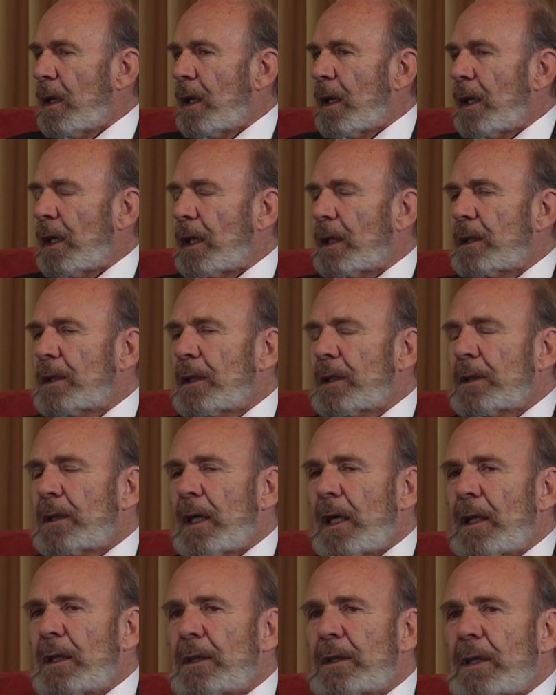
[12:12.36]
And
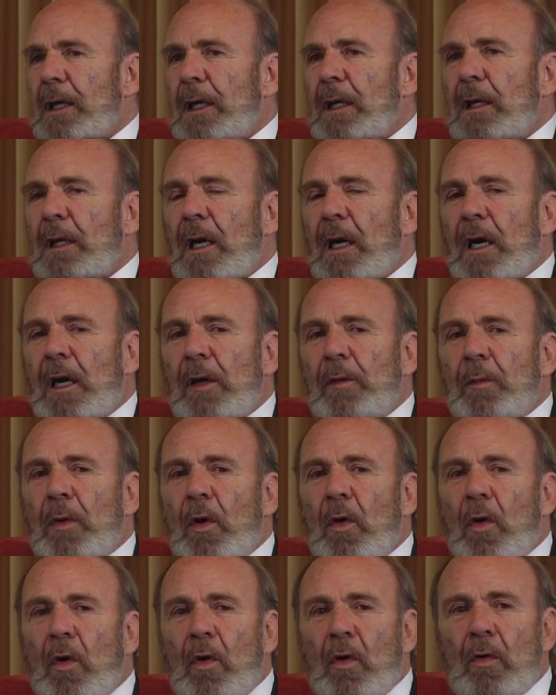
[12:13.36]
I said, I'm
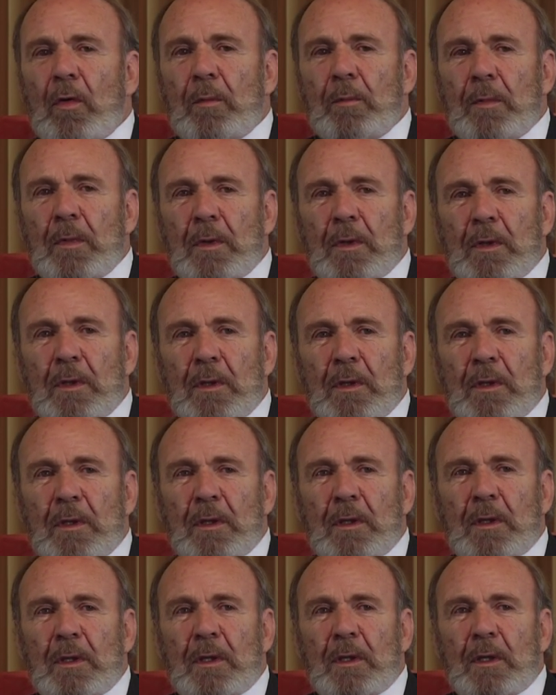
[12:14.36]
home.
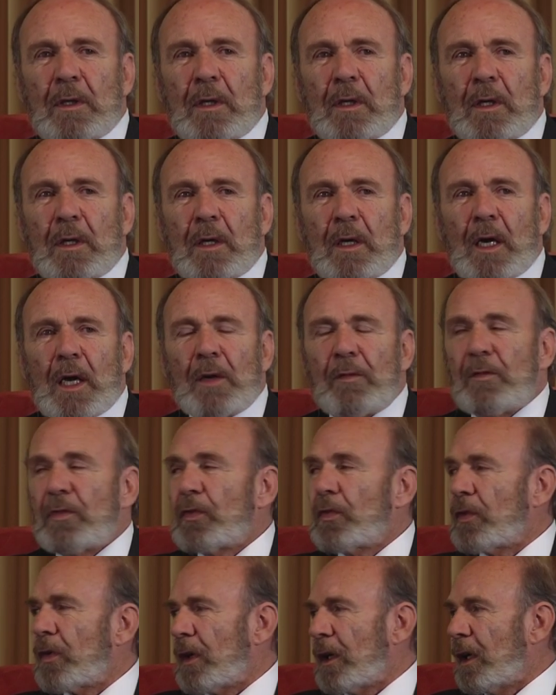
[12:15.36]
I'm
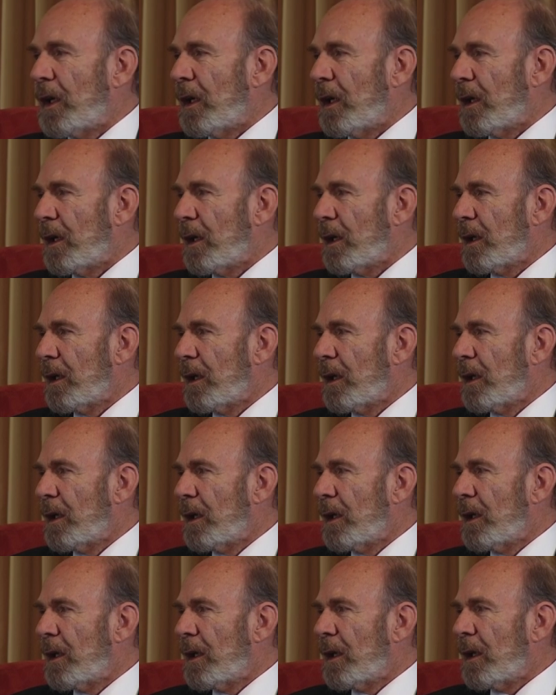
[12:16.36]
free.
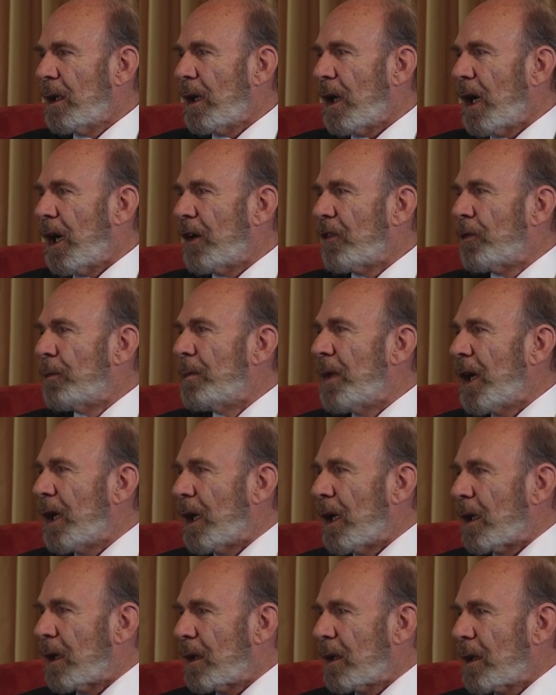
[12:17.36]
I've made
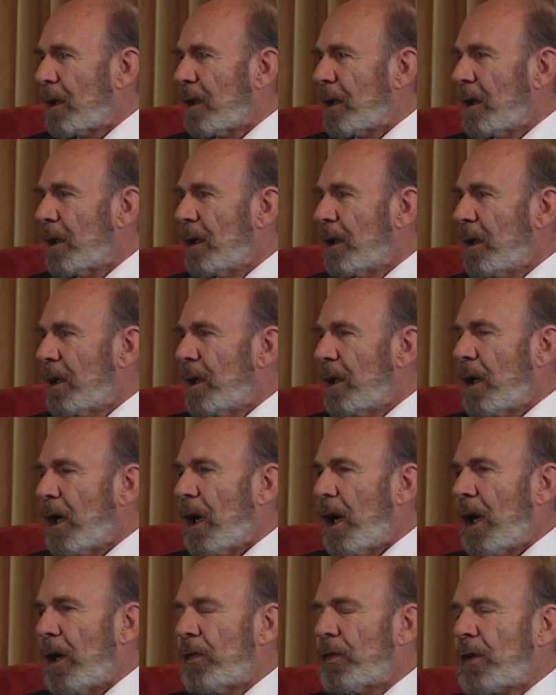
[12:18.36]
it.
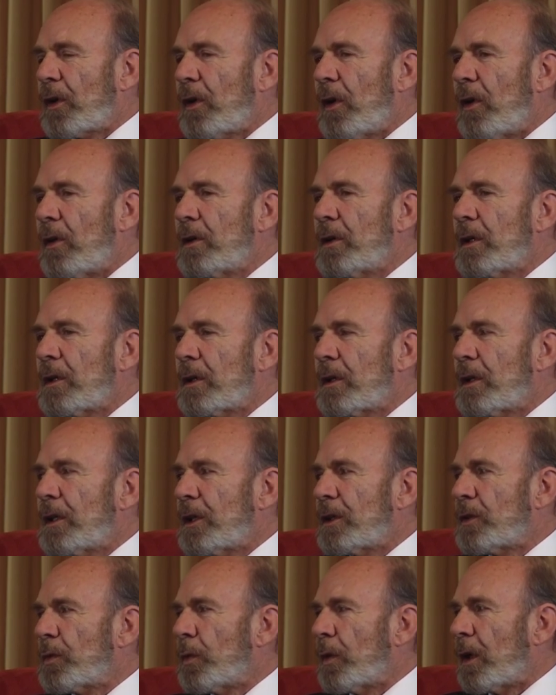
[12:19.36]
I've conquered
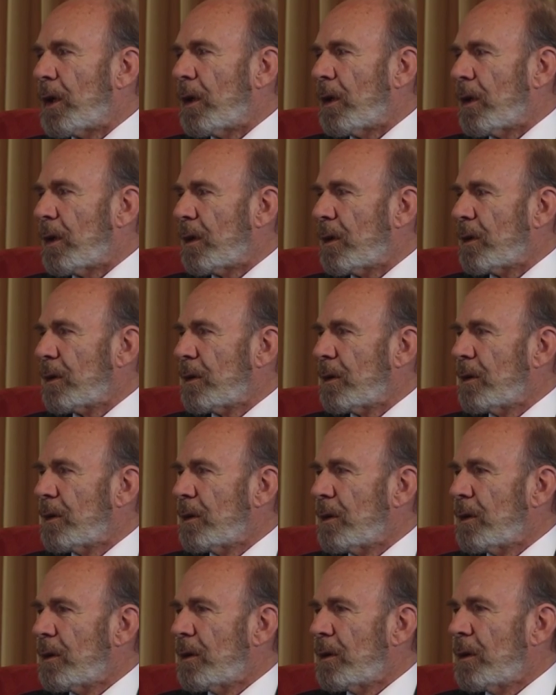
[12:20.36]
this world.
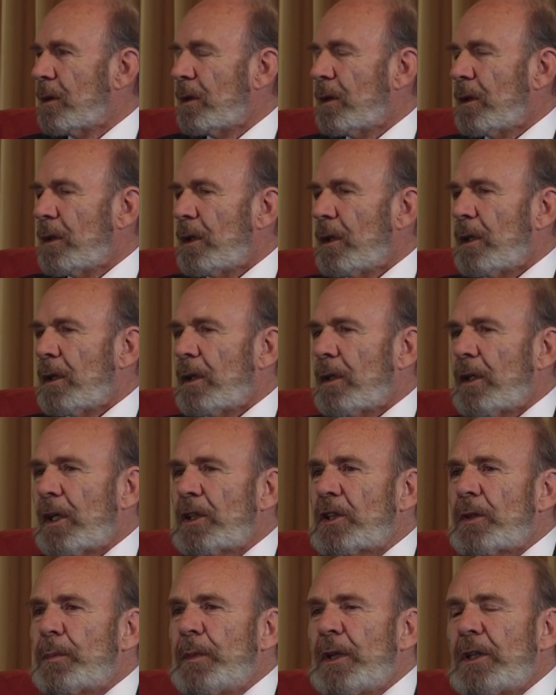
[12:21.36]

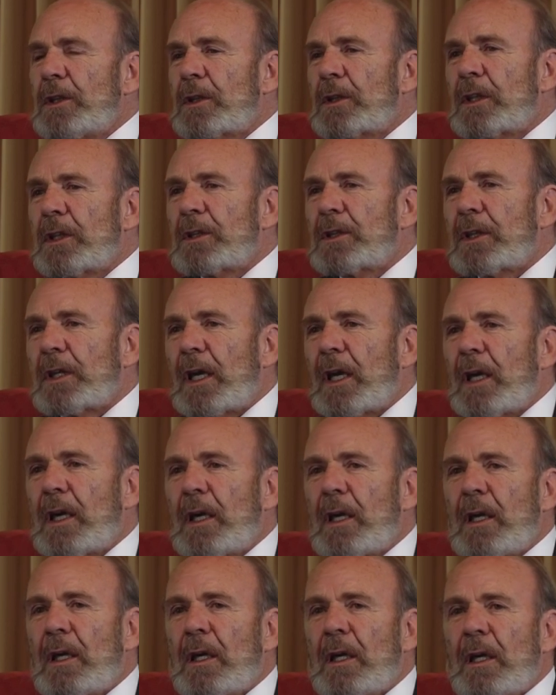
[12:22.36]
This means to
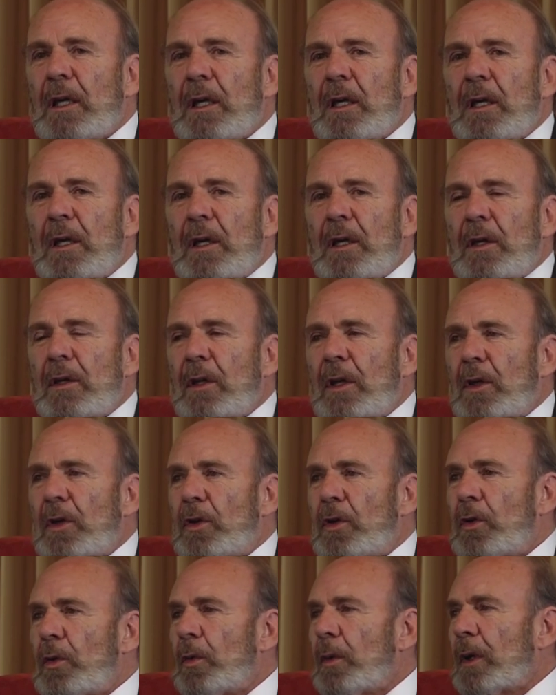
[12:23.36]
say that
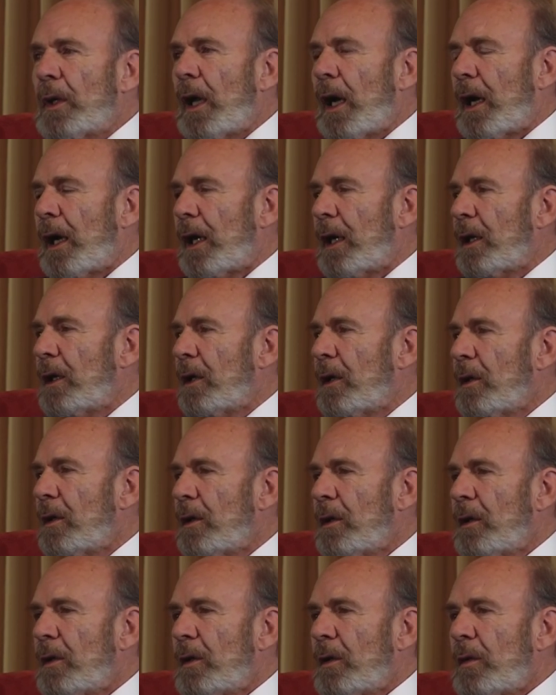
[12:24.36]
you and I
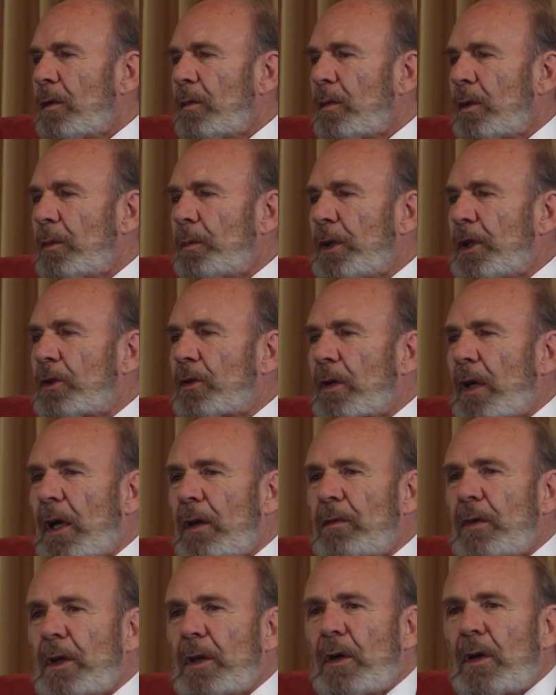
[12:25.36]
will be
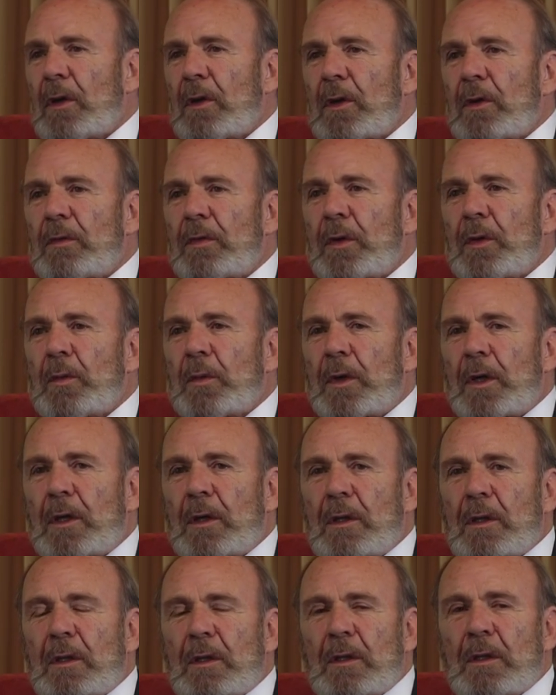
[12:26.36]
traveling all over the
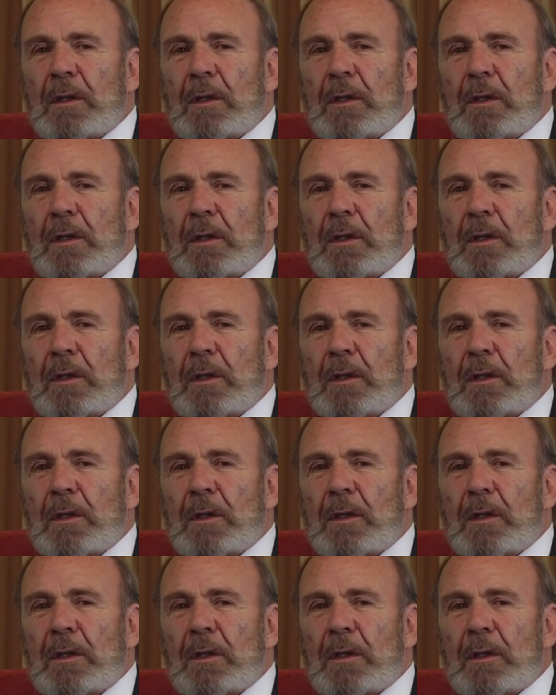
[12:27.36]
world.